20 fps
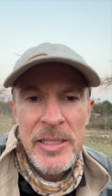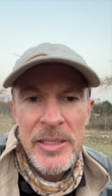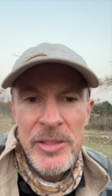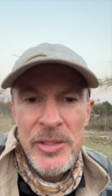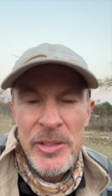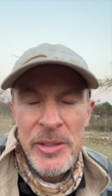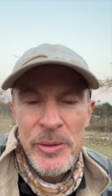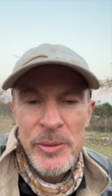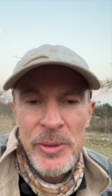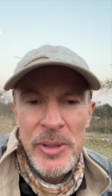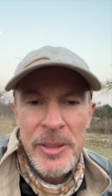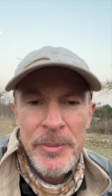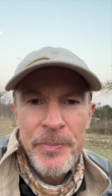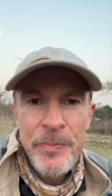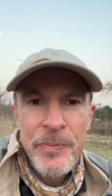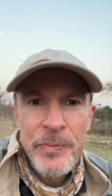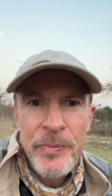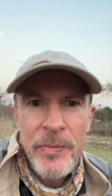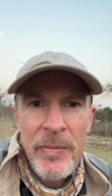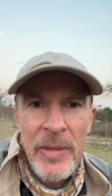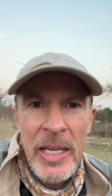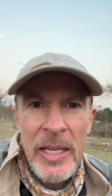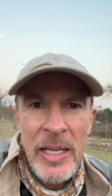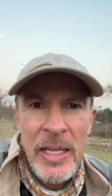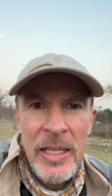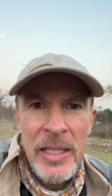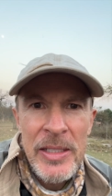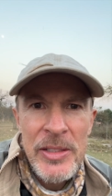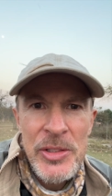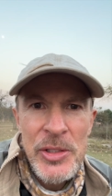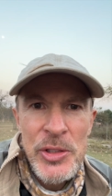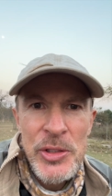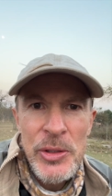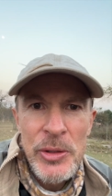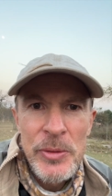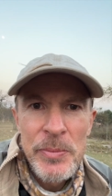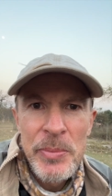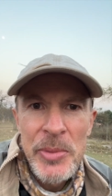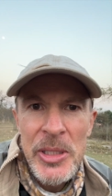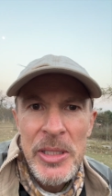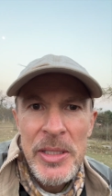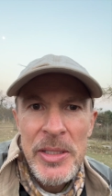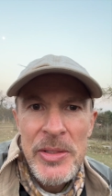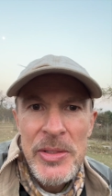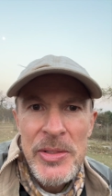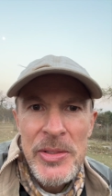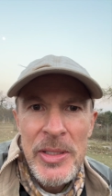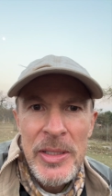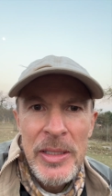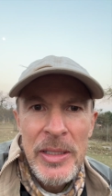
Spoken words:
to shoot birds